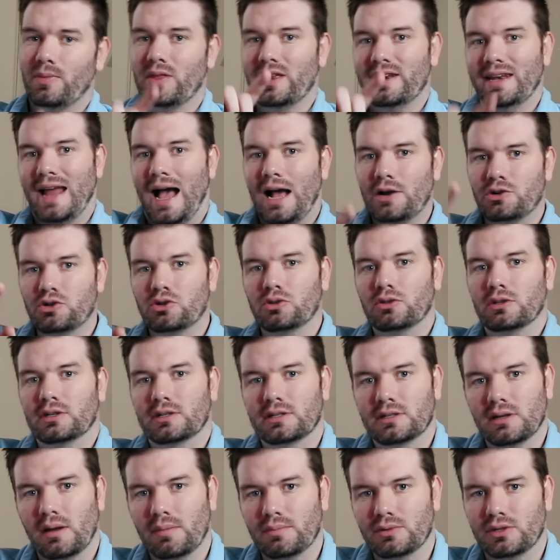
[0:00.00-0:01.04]
the natural
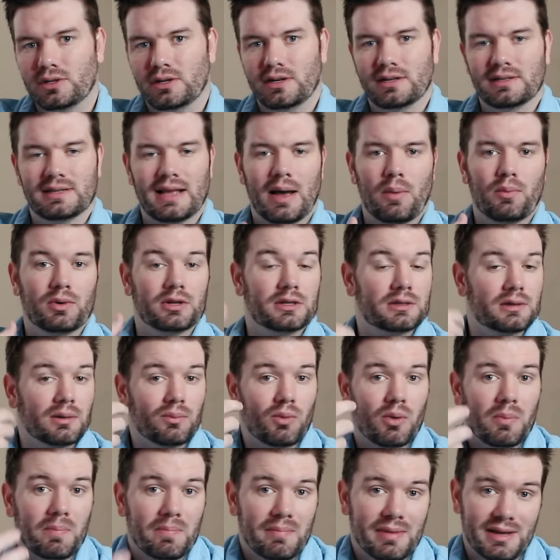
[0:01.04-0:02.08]
assumption is that when
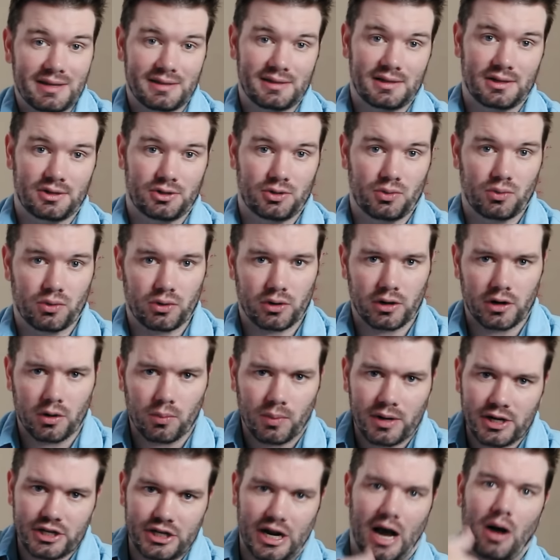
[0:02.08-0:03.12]
someone misses you, they're going to
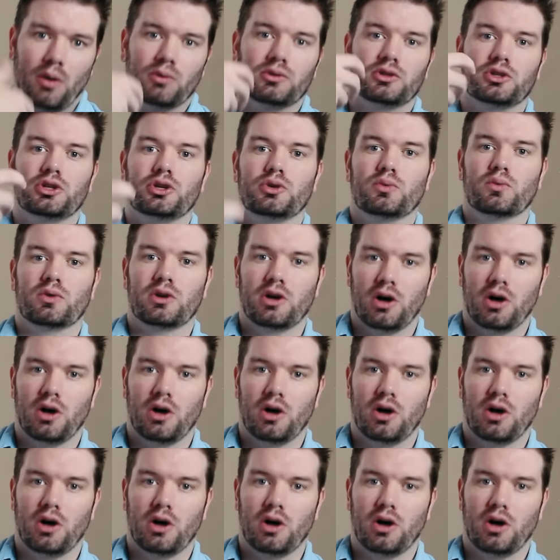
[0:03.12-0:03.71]
reach out to you